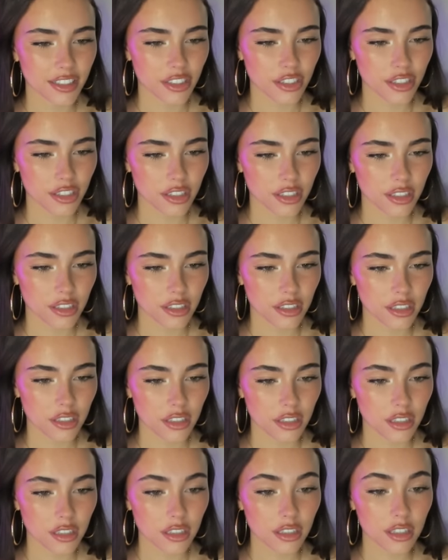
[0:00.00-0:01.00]
Is there
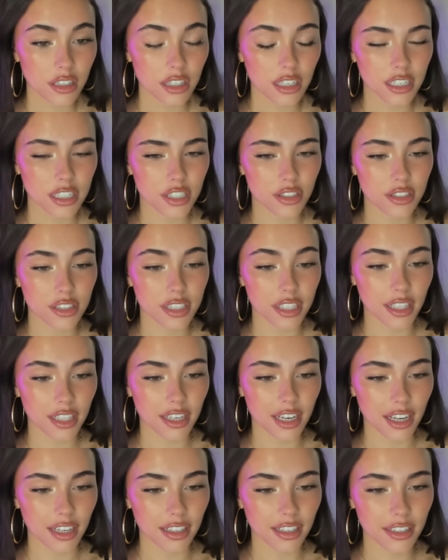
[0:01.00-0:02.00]
still, Is there still,
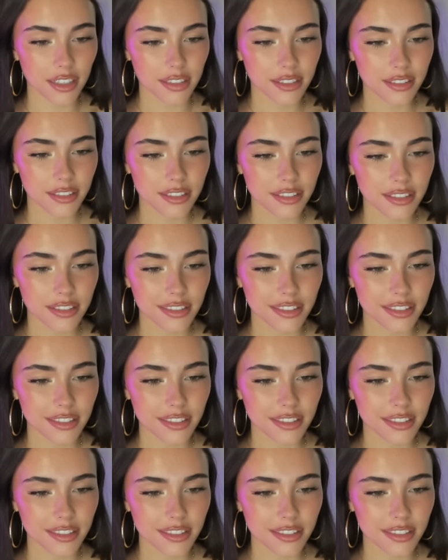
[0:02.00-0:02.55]
an, echo? echo?